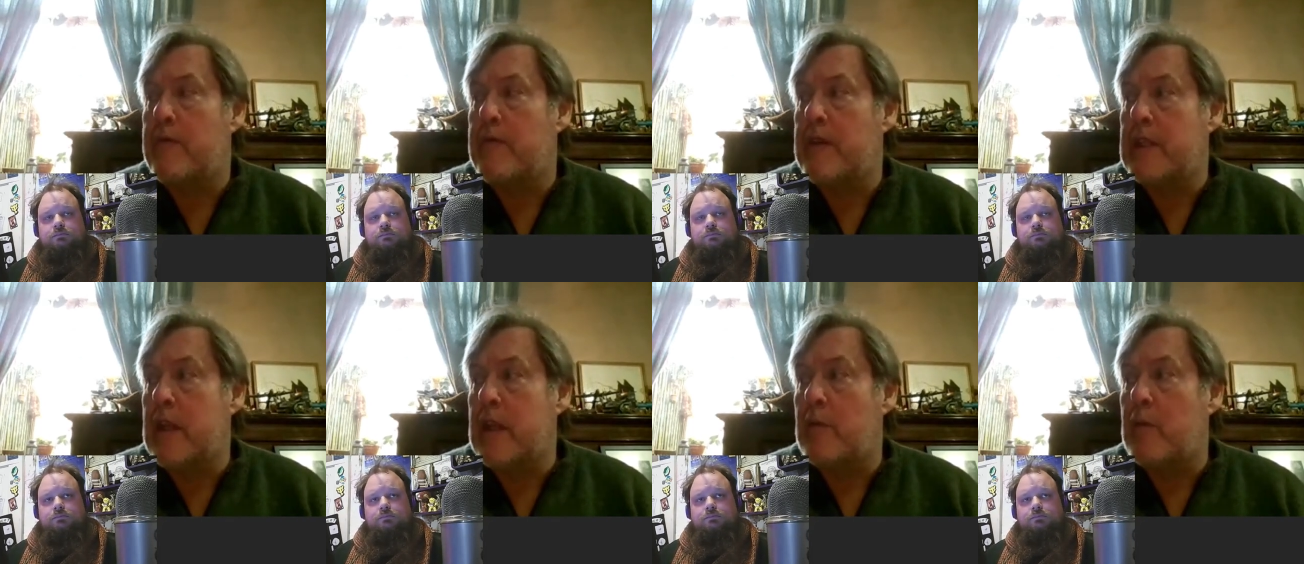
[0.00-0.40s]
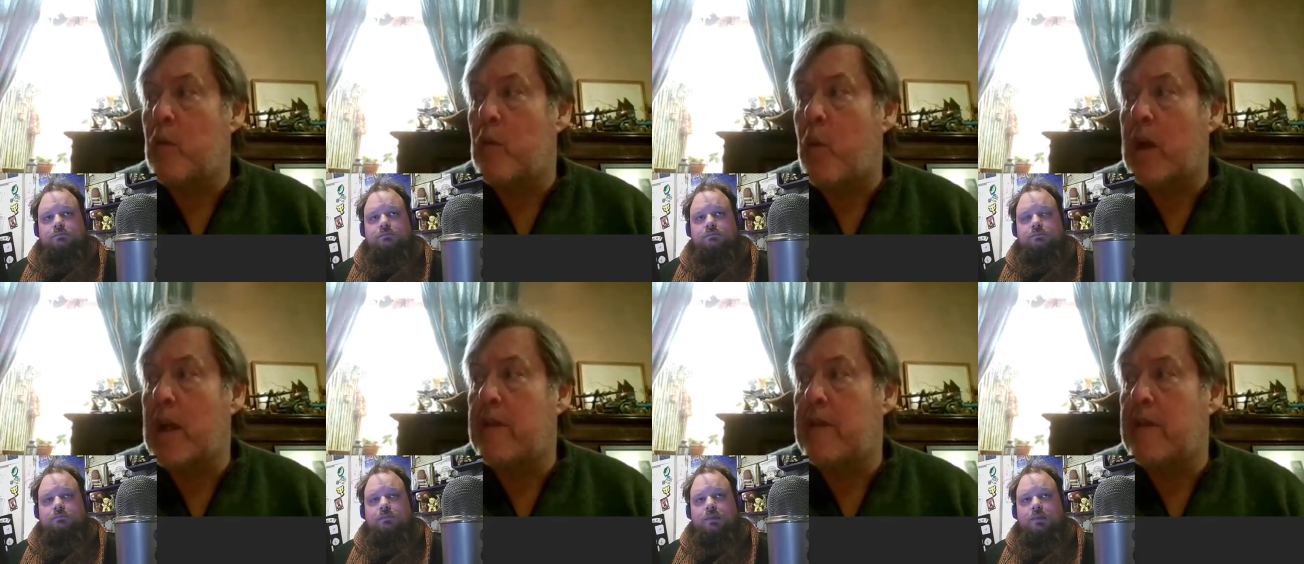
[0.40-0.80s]
Speaker 1: For example,
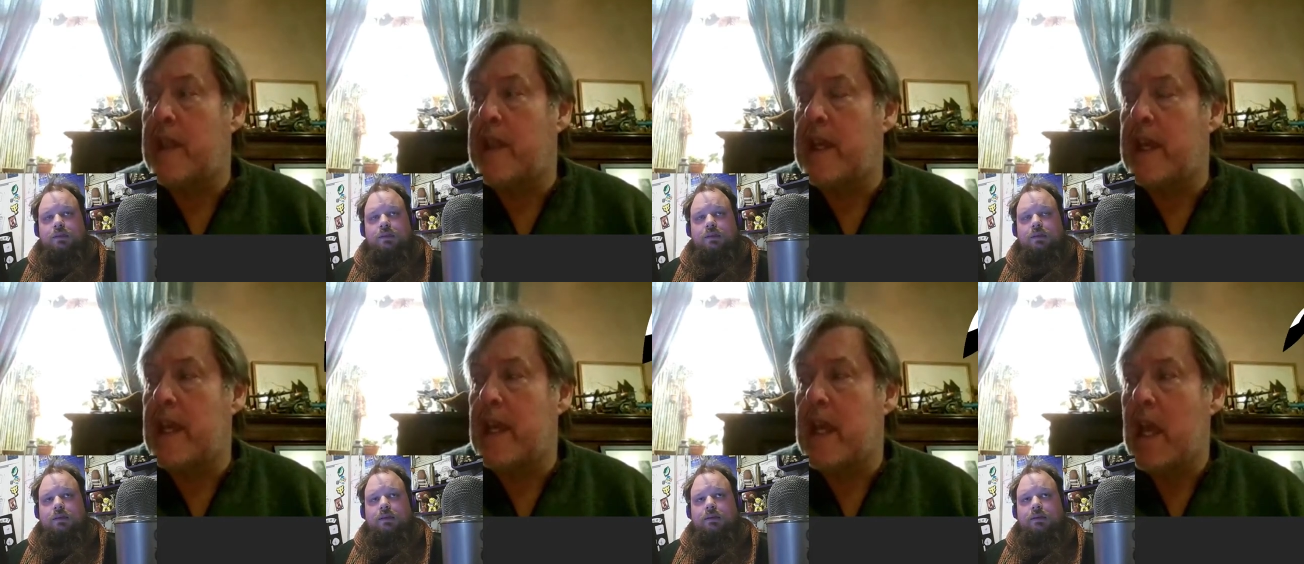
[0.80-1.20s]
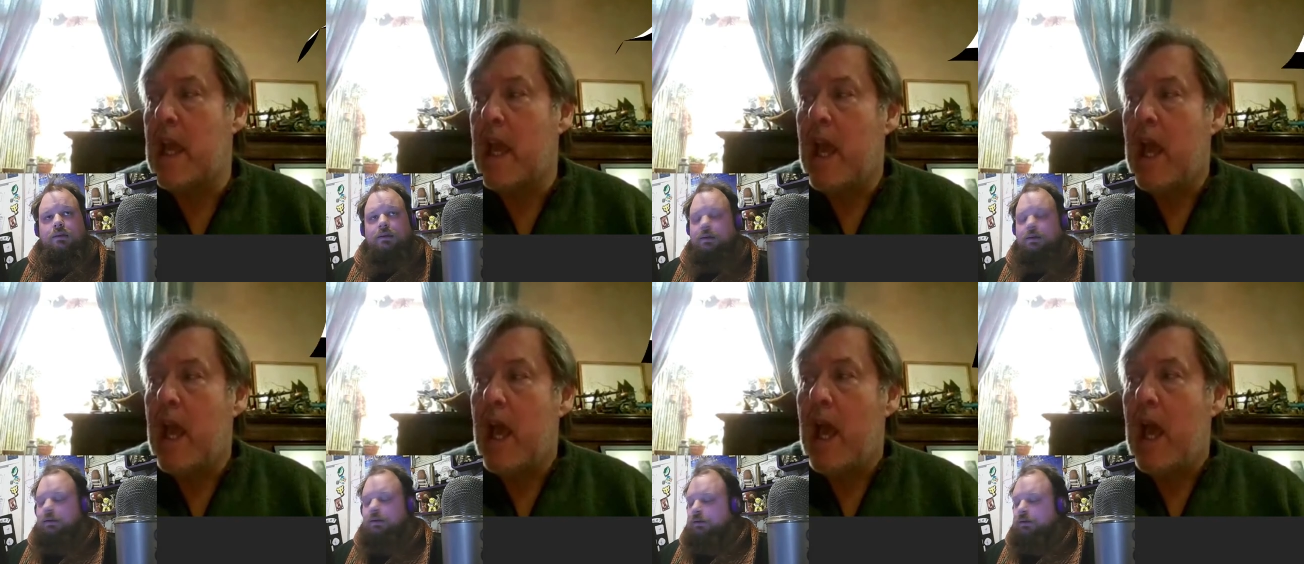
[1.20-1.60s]
one of the
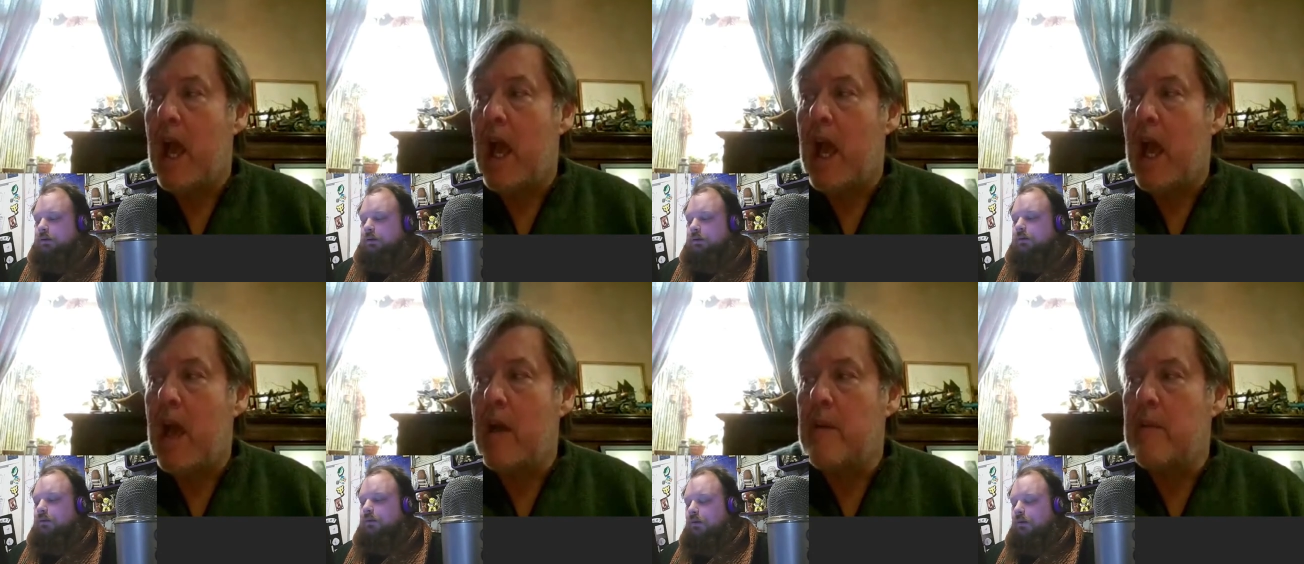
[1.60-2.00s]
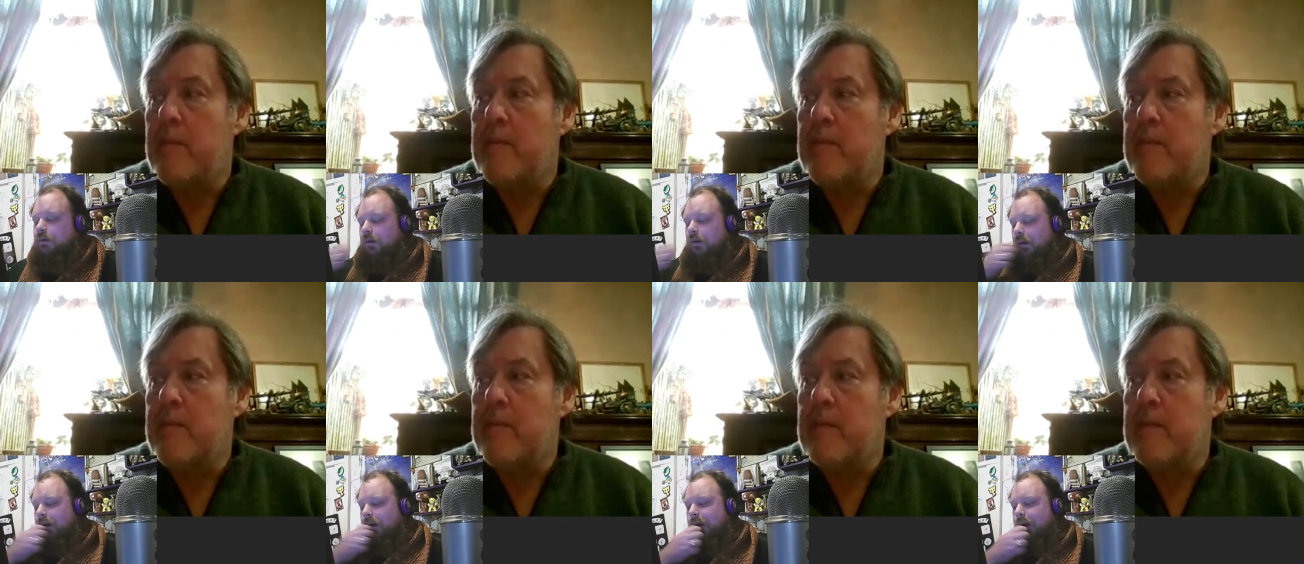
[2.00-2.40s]

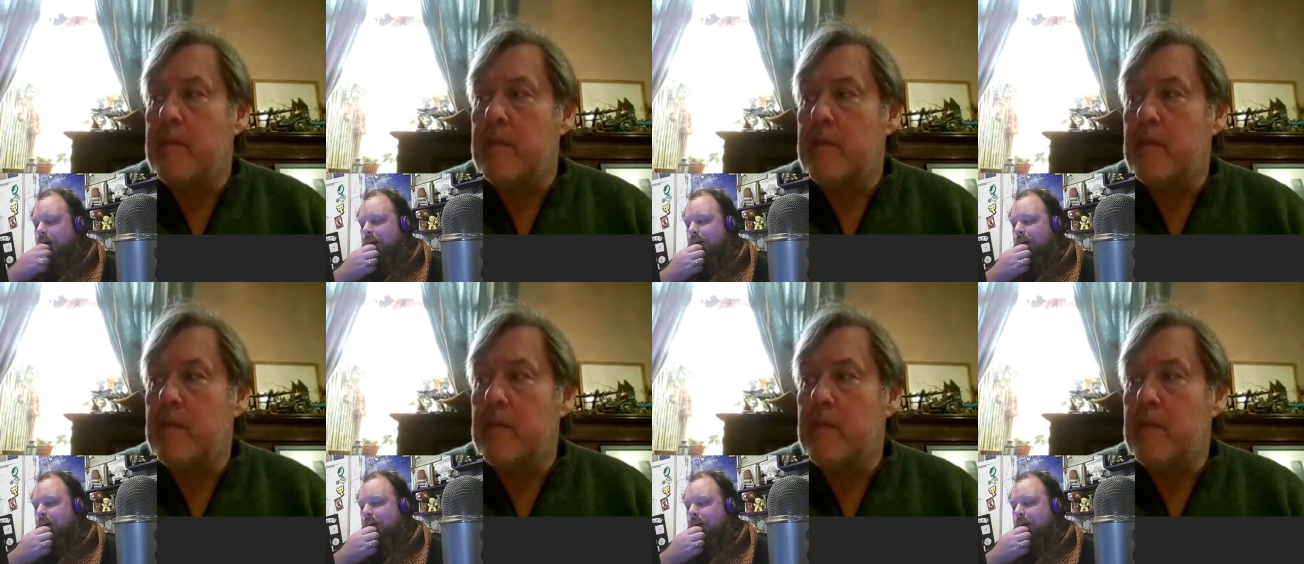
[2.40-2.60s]
um,